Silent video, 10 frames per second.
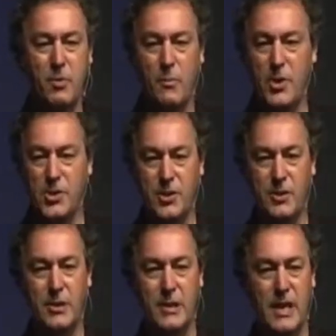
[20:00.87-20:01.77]

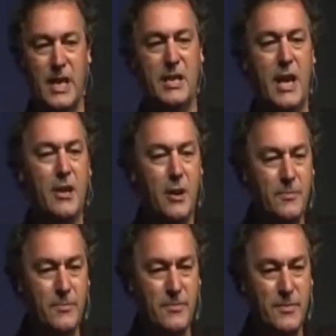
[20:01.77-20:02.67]
permission and data.
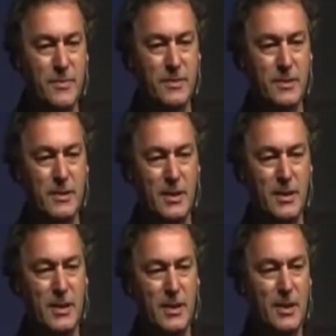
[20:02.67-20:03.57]

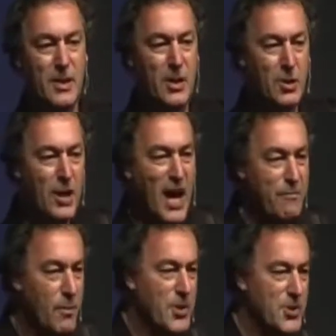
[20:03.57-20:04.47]
You don't
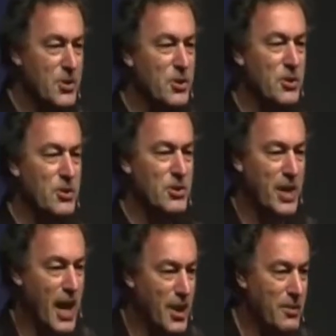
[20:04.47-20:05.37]
have permission, you're
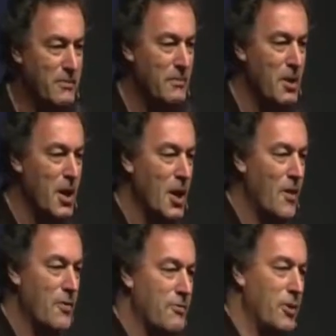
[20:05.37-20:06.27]
dead.
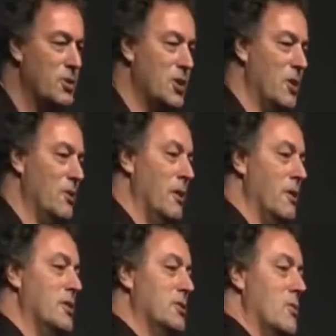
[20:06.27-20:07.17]
And the future is